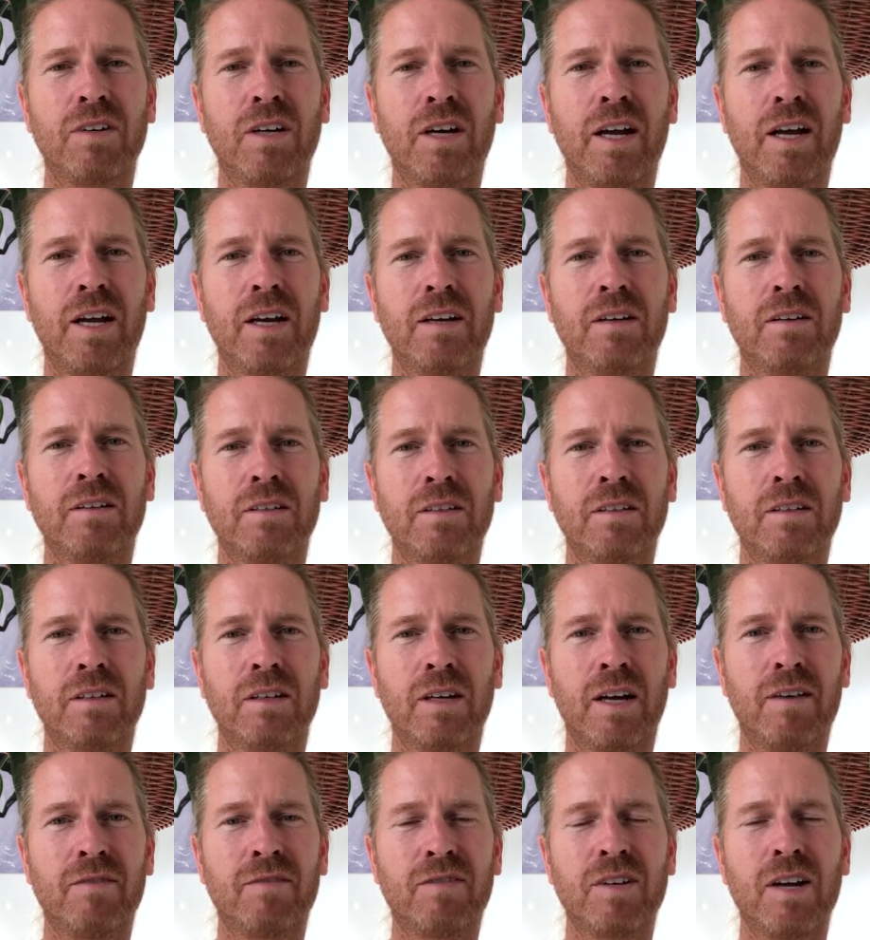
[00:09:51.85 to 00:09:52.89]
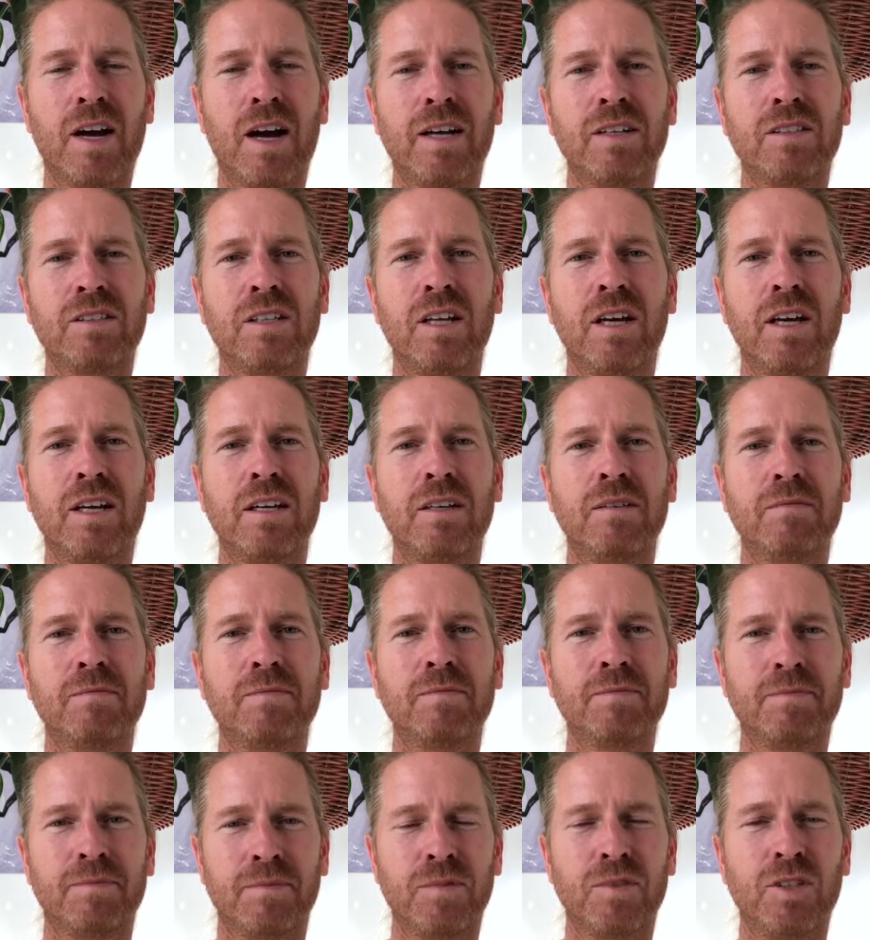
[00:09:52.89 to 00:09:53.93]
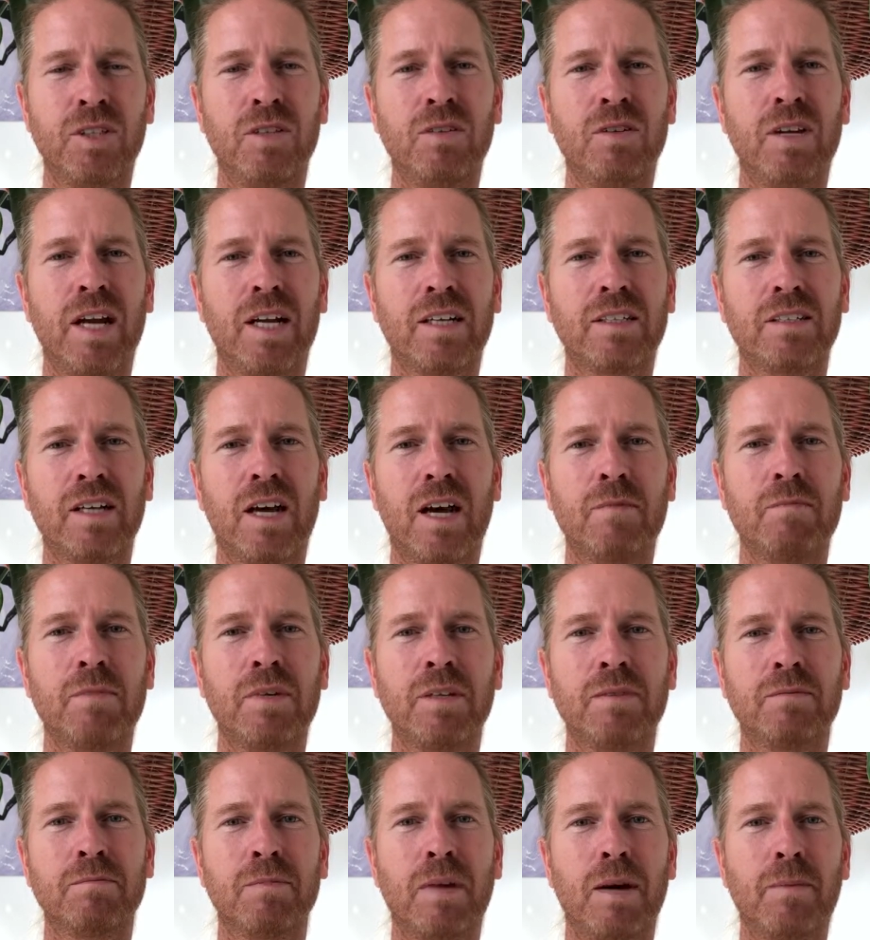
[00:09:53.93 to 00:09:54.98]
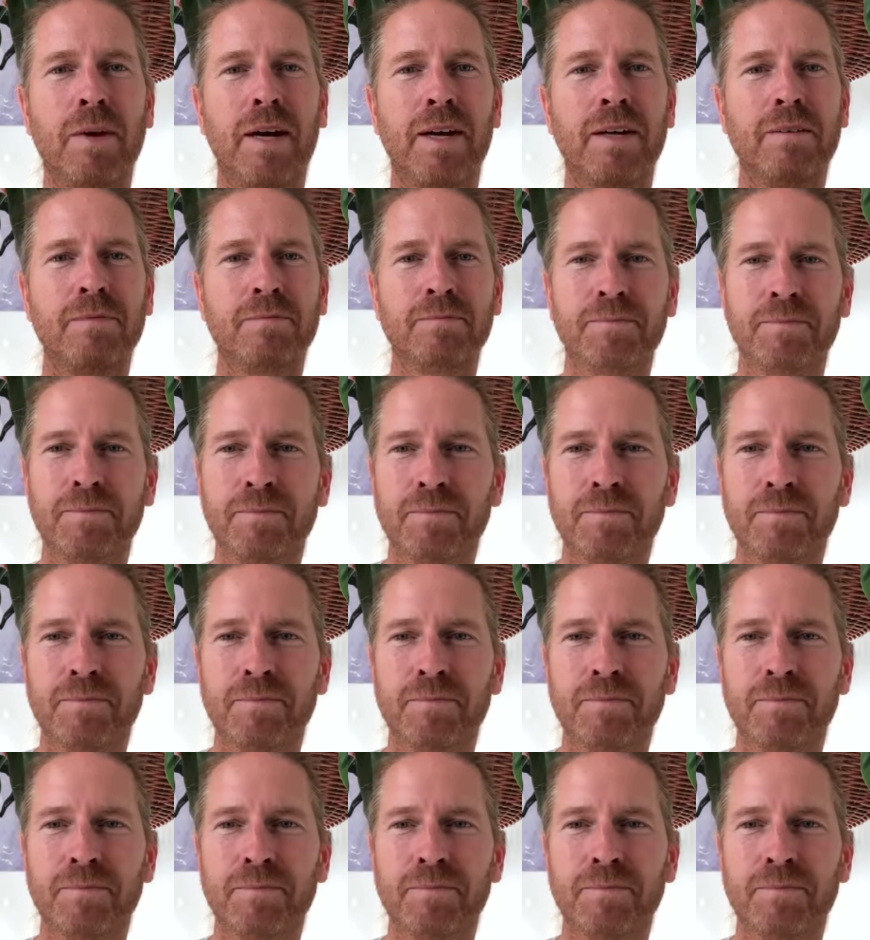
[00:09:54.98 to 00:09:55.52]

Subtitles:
and have a nice day. See you next time. Bye bye.